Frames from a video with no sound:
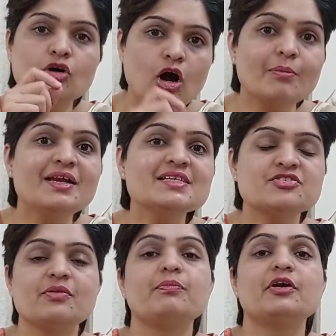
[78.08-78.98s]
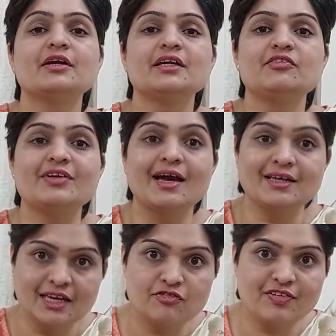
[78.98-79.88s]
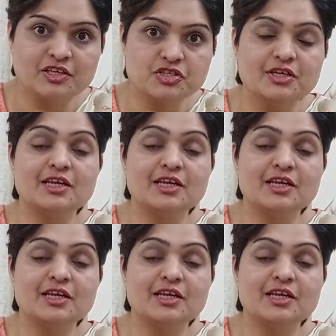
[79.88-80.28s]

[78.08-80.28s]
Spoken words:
Commonest reproductive tract infection